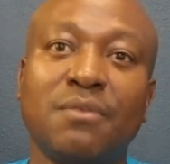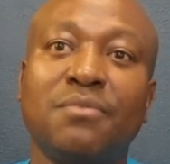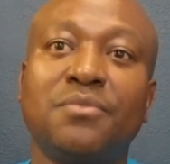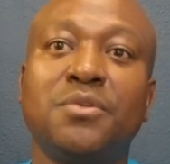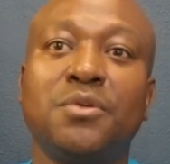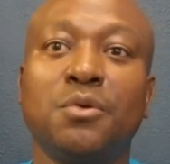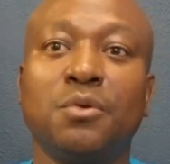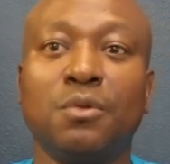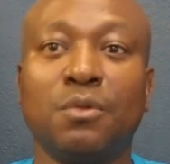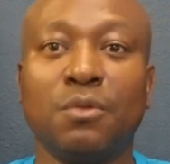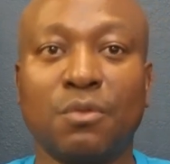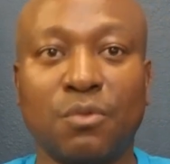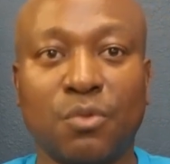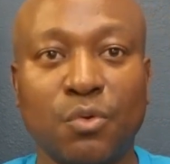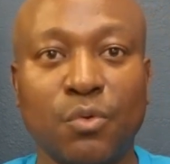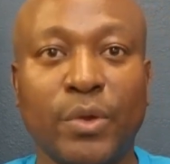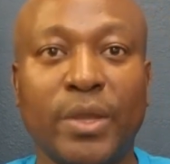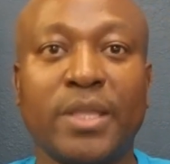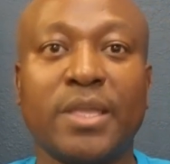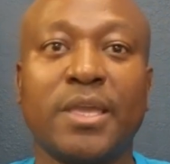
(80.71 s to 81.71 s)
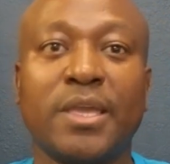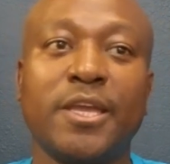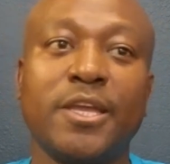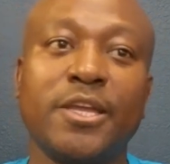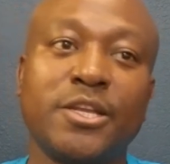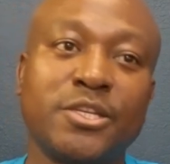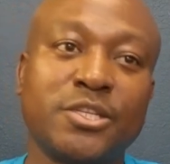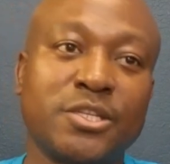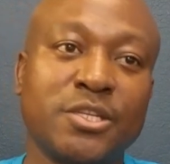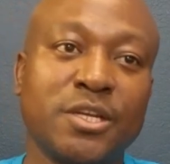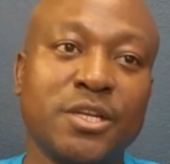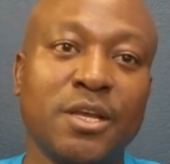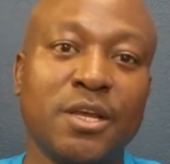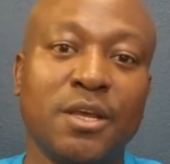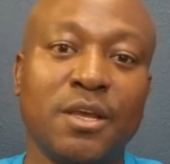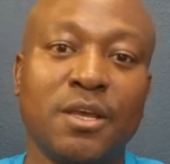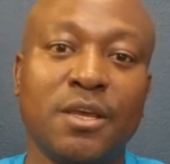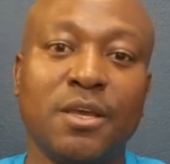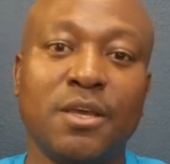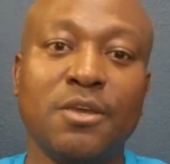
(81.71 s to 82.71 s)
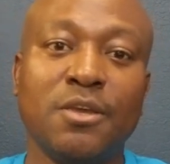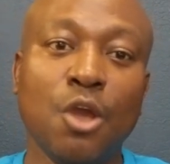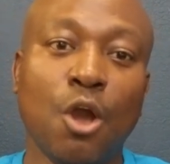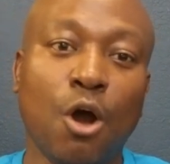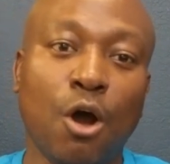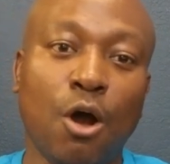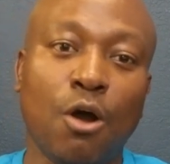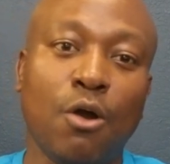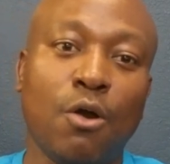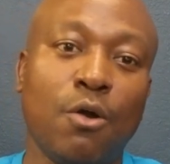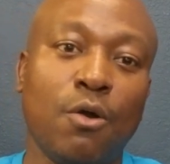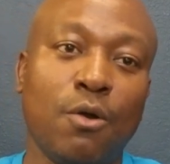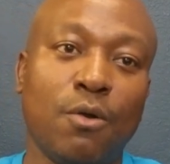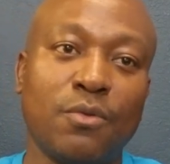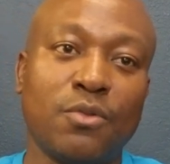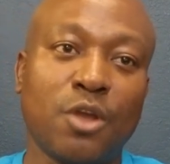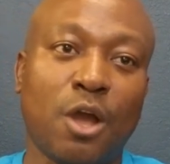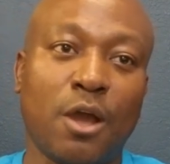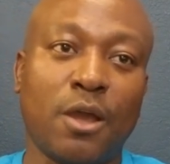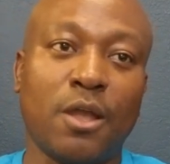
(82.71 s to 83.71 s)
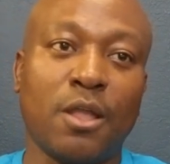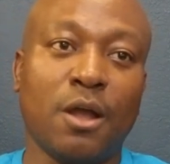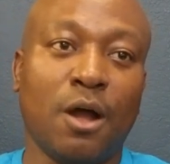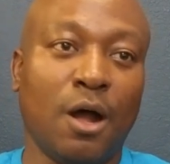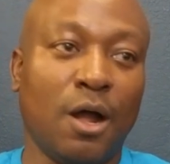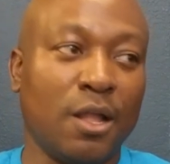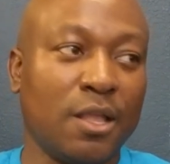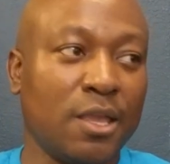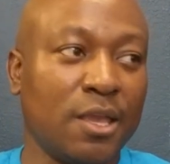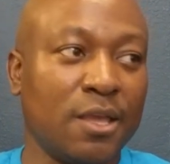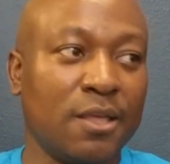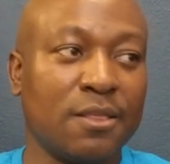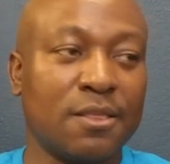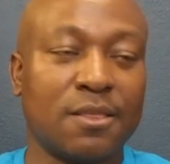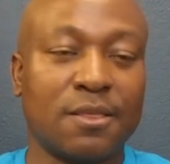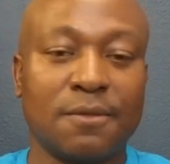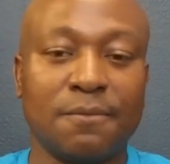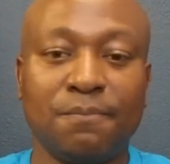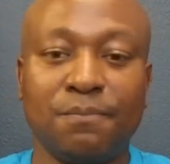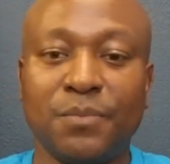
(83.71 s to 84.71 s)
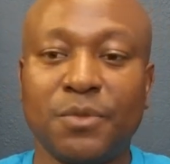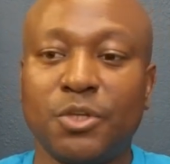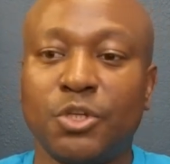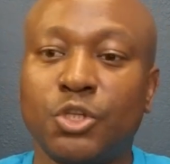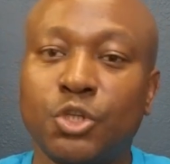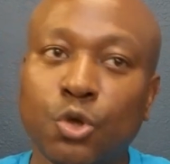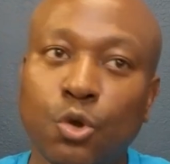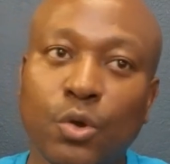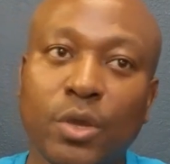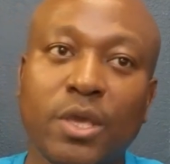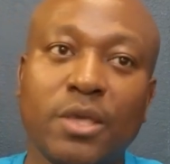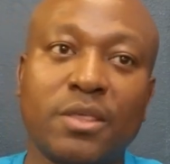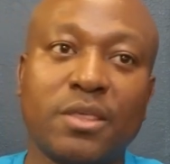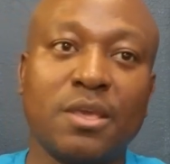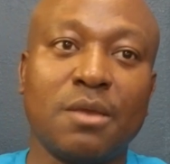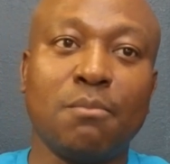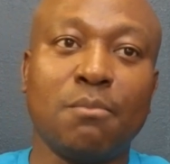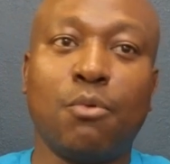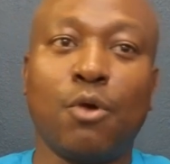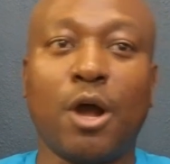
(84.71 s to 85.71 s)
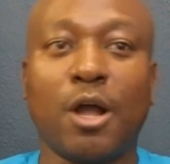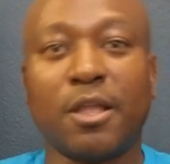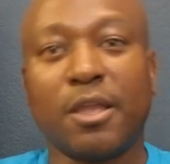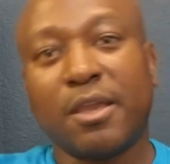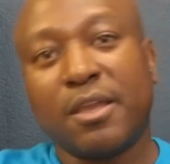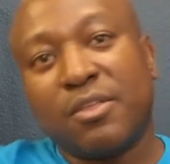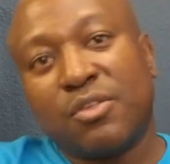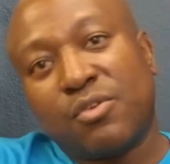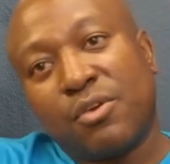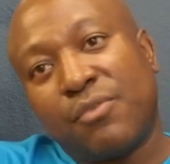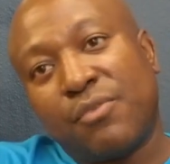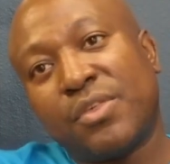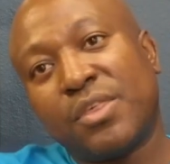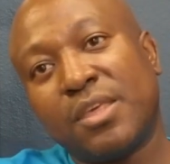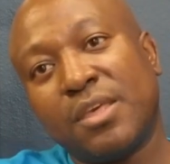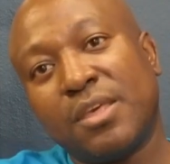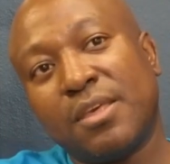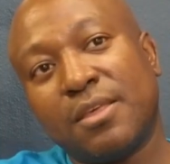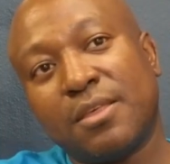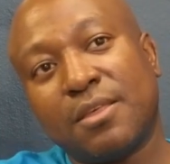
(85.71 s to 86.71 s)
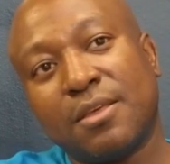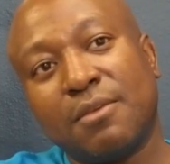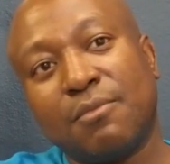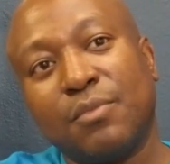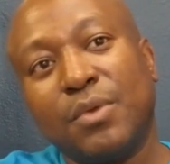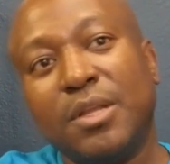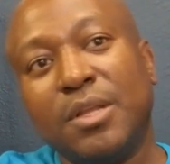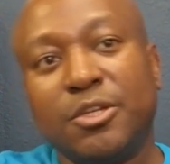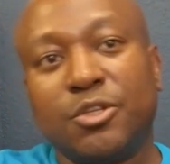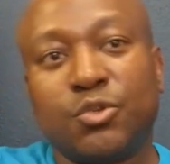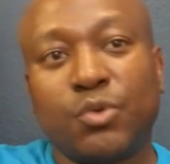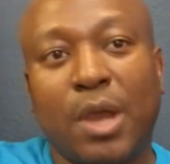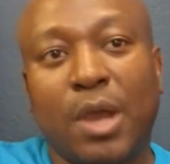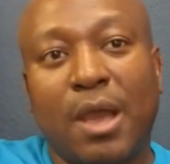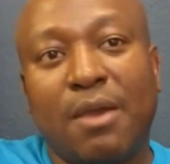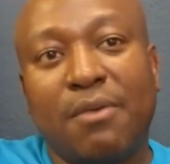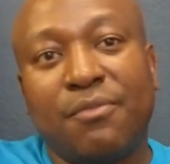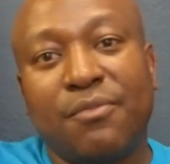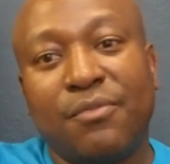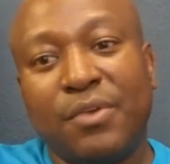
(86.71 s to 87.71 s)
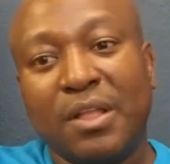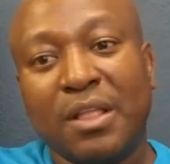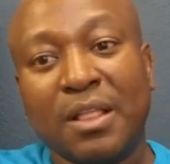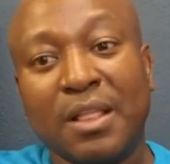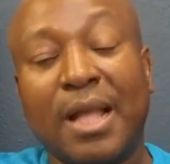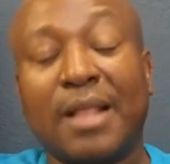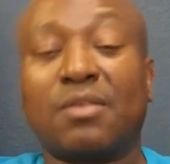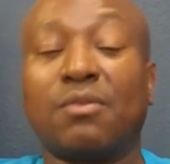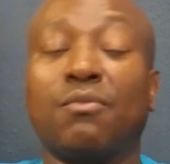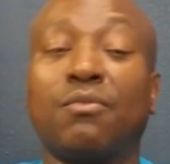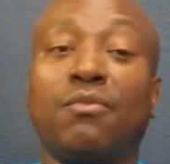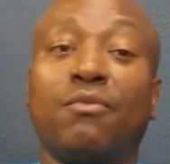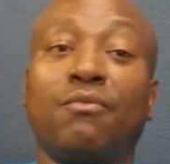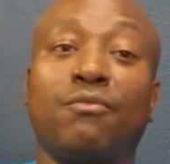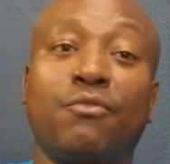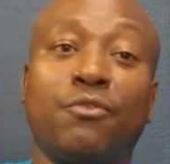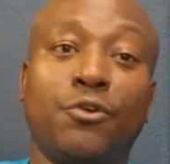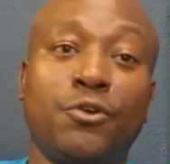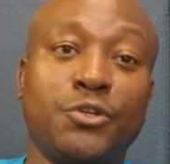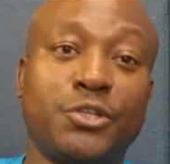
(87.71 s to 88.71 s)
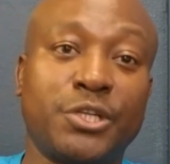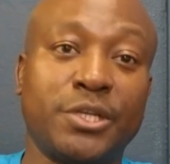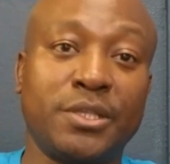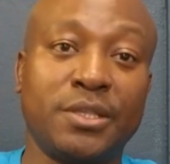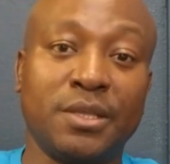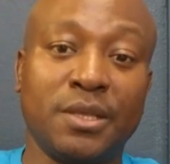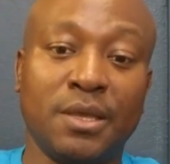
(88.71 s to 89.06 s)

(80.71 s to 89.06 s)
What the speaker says: tools to engage your target audience, showcasing product and services, and really drive a lot of conversion.